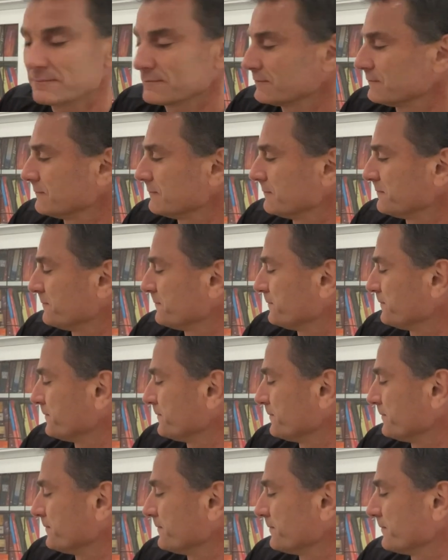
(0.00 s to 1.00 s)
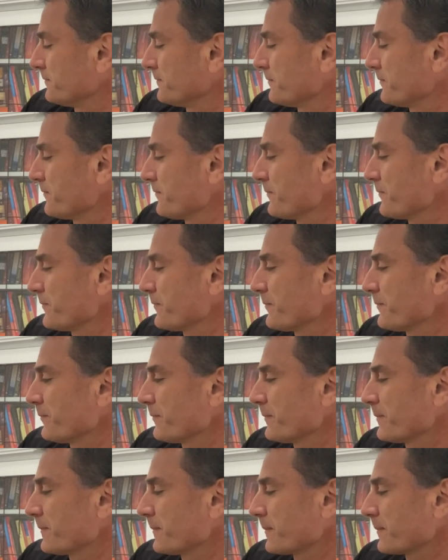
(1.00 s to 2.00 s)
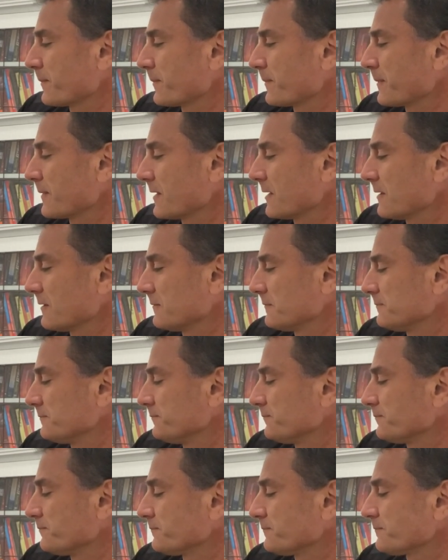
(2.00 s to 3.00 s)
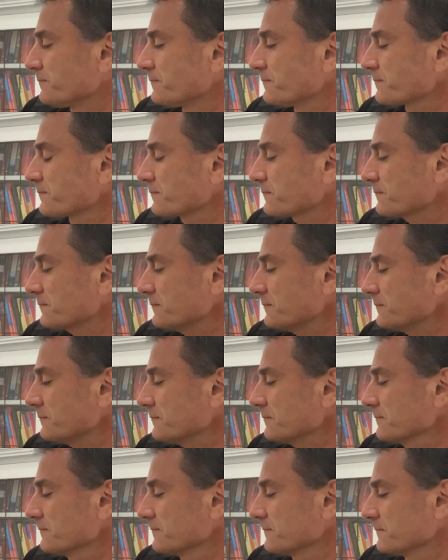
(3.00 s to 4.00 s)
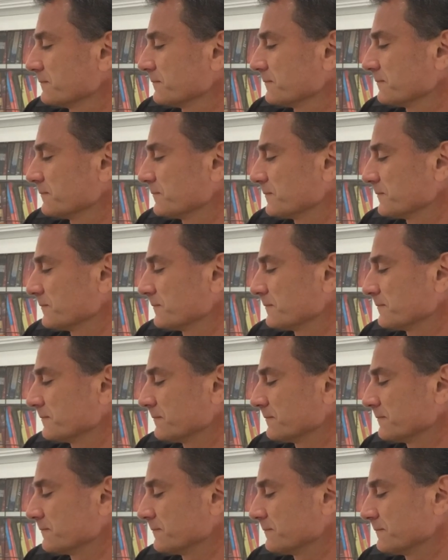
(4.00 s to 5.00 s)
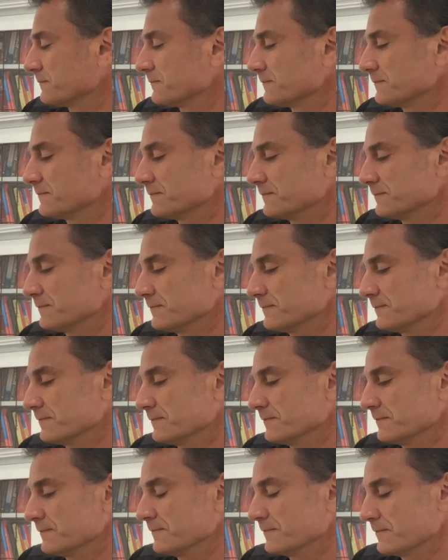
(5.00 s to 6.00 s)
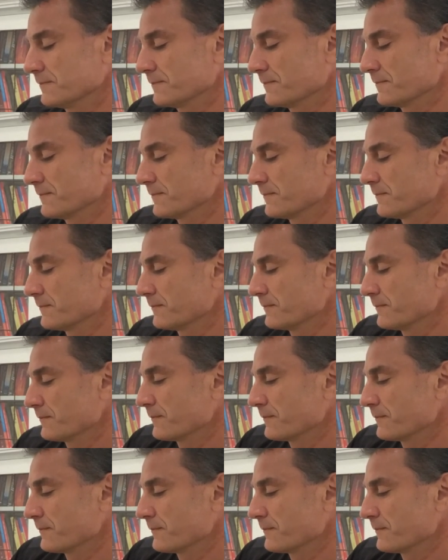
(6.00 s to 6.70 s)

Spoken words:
Nobody speaks.